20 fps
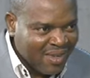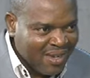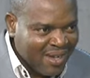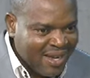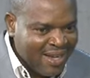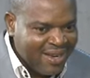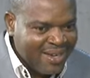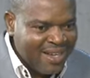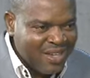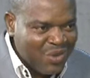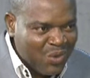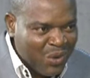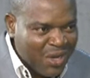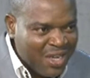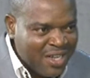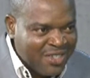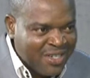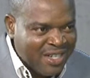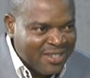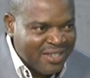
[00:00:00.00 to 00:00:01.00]
and they took
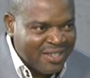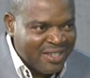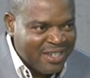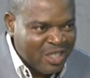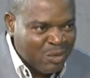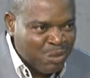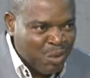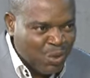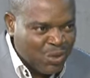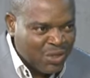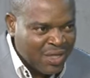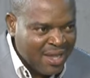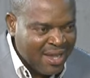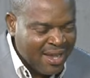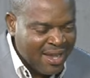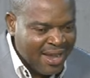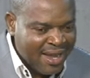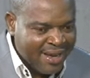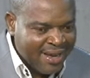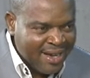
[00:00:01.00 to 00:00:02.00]
interest in these books,
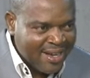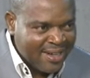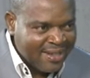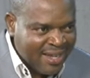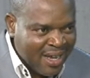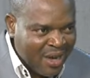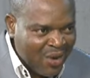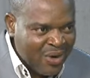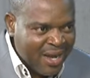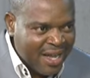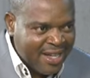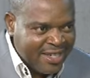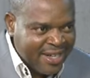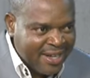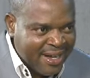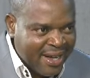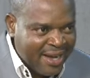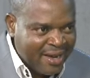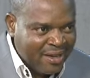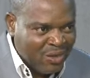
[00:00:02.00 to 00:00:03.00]
and that is how
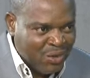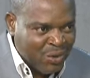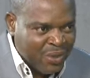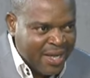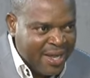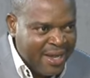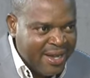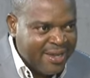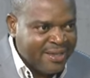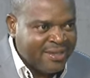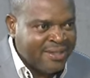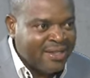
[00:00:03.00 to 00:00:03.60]
Nigeria today is